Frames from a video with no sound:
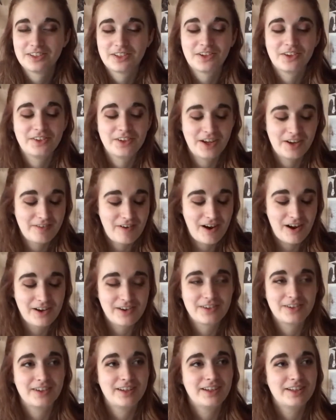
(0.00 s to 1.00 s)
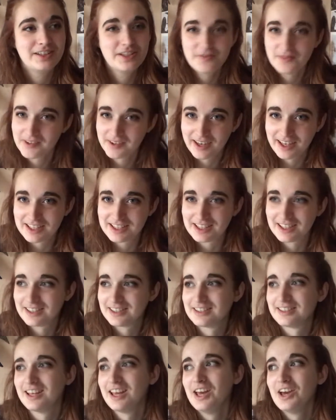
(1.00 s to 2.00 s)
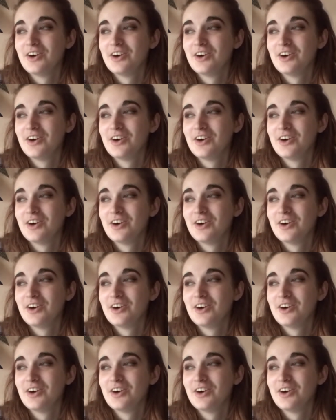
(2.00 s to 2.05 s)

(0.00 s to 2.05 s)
on her own to Mauritius,